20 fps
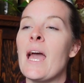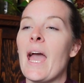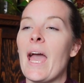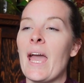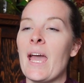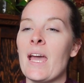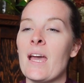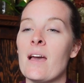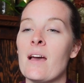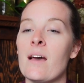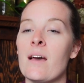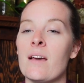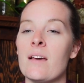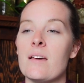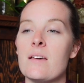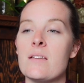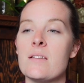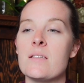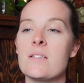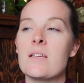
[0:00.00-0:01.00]

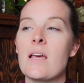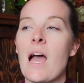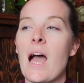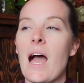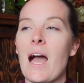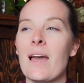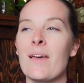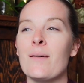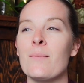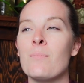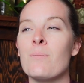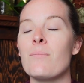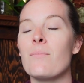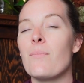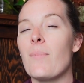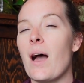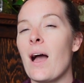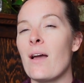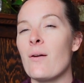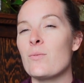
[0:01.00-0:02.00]
And
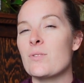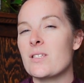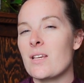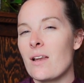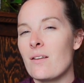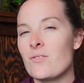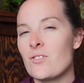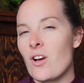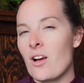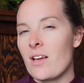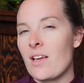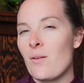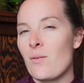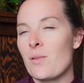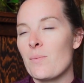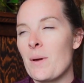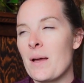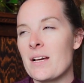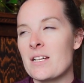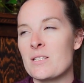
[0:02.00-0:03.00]
I was kind of talking
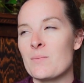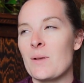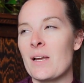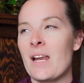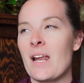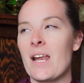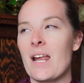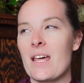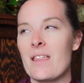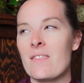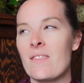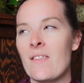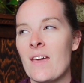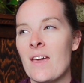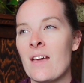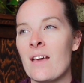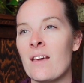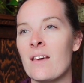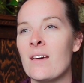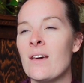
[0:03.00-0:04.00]
with my husband, and I
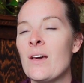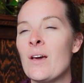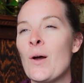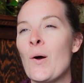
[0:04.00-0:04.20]
think